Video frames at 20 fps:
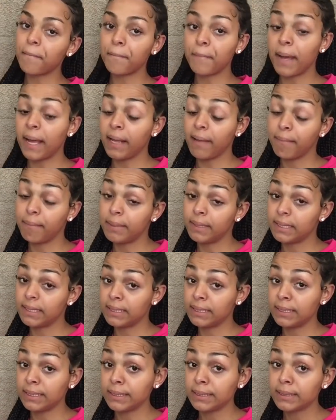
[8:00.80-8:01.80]
mind your
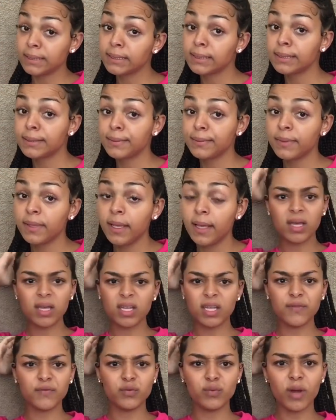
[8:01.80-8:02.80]
business
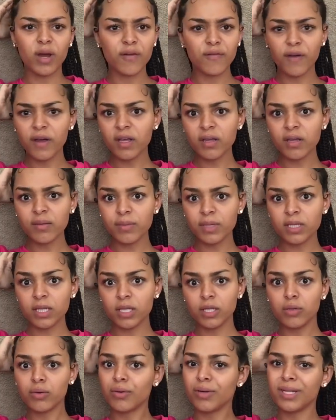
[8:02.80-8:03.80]
if you're not talking to me,
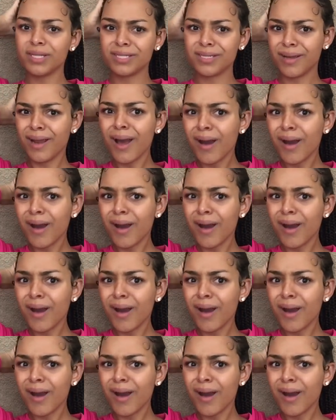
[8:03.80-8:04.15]
then you don't need to